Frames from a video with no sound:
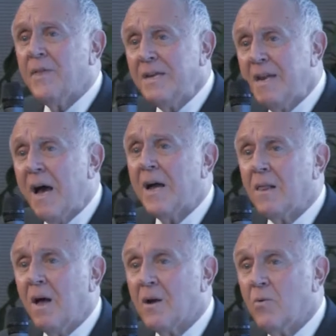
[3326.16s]
they
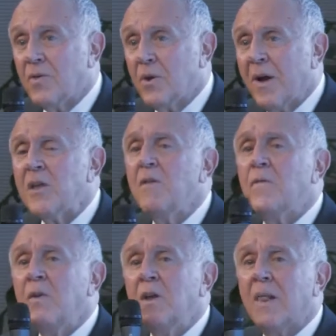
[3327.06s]
dialogue with you, how you
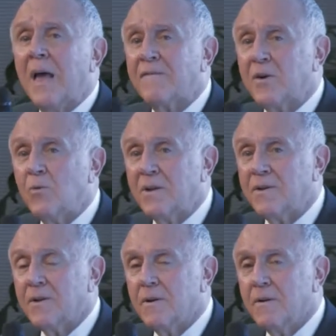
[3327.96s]
feel afterwards.